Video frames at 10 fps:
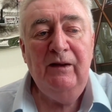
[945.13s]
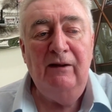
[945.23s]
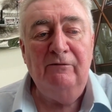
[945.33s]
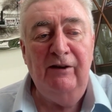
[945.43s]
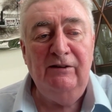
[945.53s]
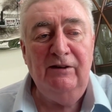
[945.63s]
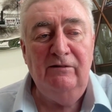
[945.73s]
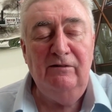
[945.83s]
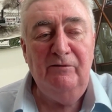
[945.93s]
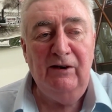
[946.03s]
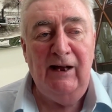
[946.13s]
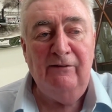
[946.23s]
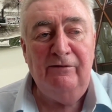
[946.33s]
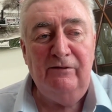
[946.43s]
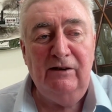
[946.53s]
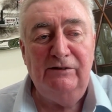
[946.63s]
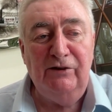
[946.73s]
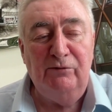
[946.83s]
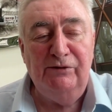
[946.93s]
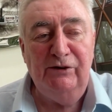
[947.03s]
And Fintan laughed because he
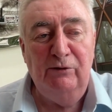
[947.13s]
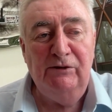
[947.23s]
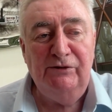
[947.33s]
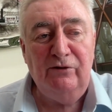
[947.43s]
thought it was humorous,